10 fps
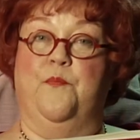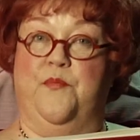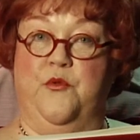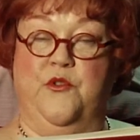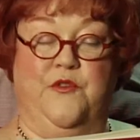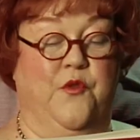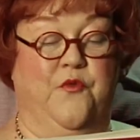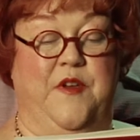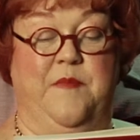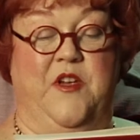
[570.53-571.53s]
Beautiful
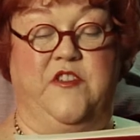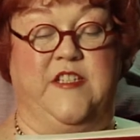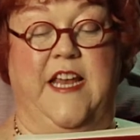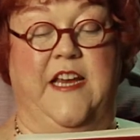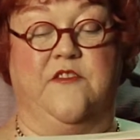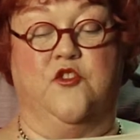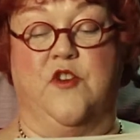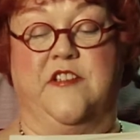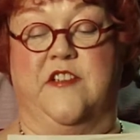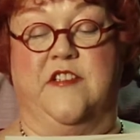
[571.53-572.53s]
female slaves,
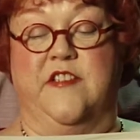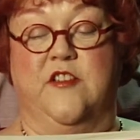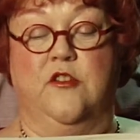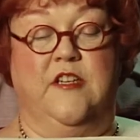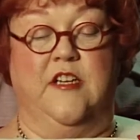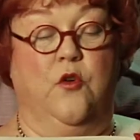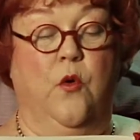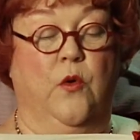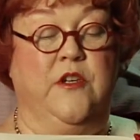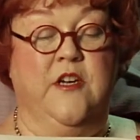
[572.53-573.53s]
dressed in silk and
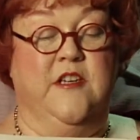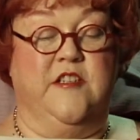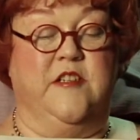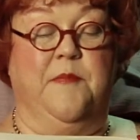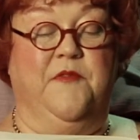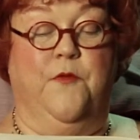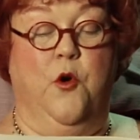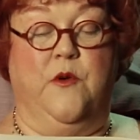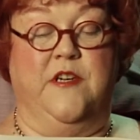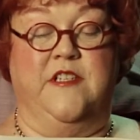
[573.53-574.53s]
gold, stepped
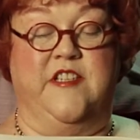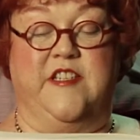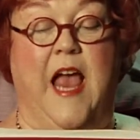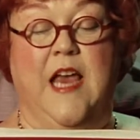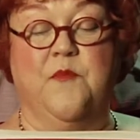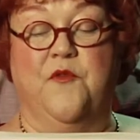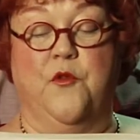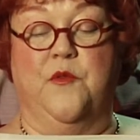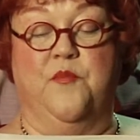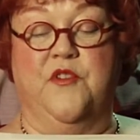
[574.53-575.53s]
forward and sang
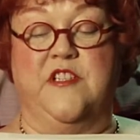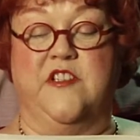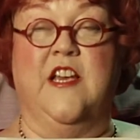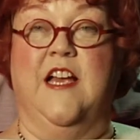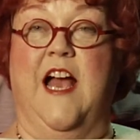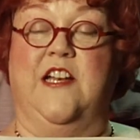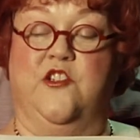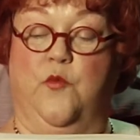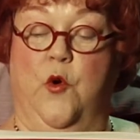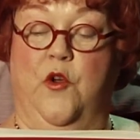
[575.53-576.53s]
before the prince and
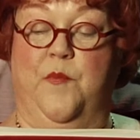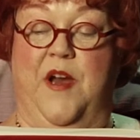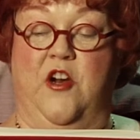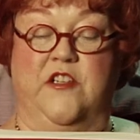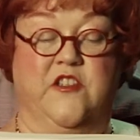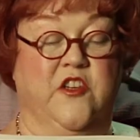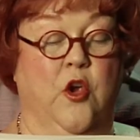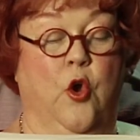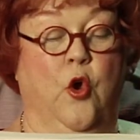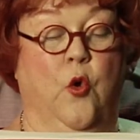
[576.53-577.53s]
his royal parents.
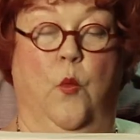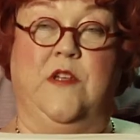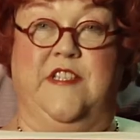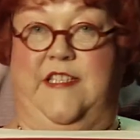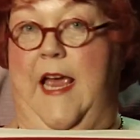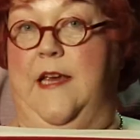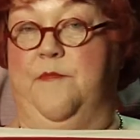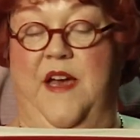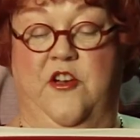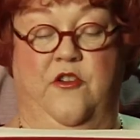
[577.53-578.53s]
One sang
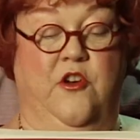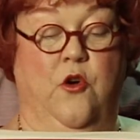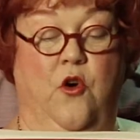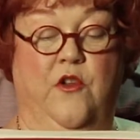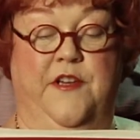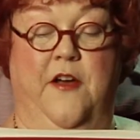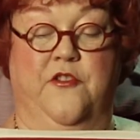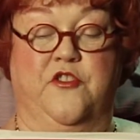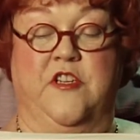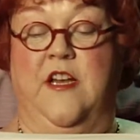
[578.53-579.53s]
better than all the
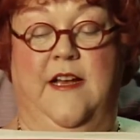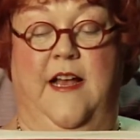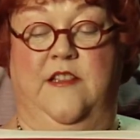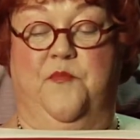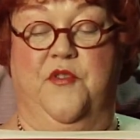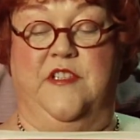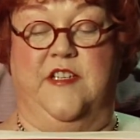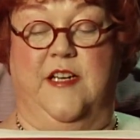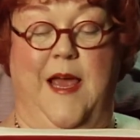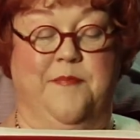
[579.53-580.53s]
others, and the
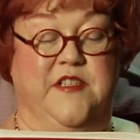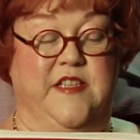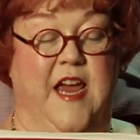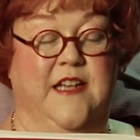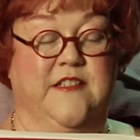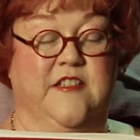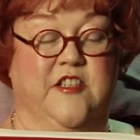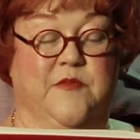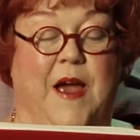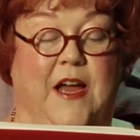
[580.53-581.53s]
prince clapped his hands and
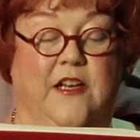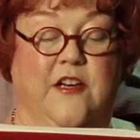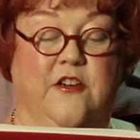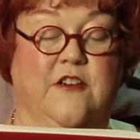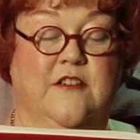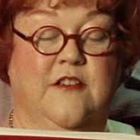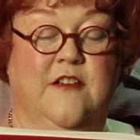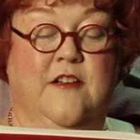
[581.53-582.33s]
smiled at her.